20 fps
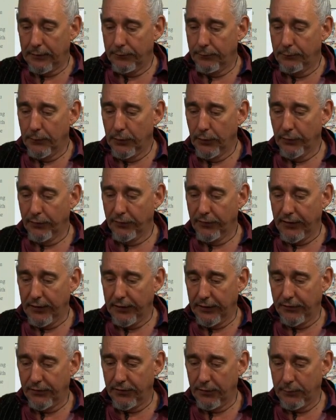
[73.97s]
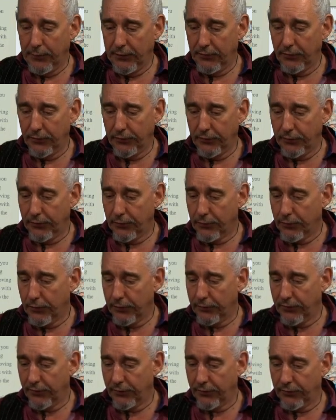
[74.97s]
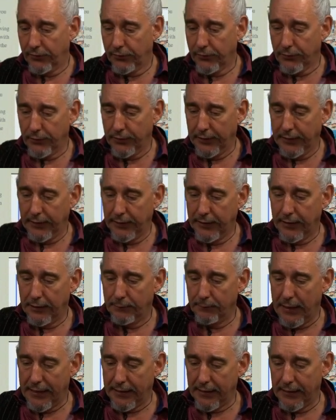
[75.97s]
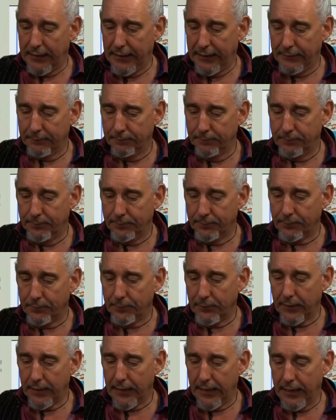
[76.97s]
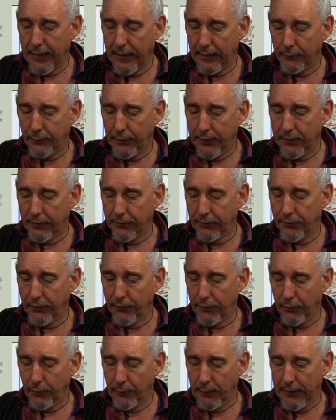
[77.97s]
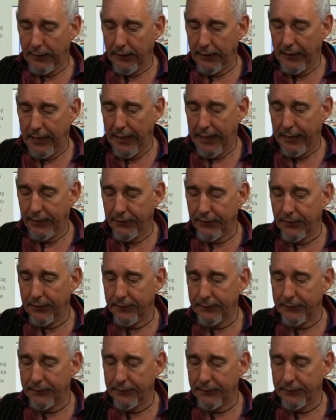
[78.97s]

move these images across the screen and back again, and we can zoom in and out.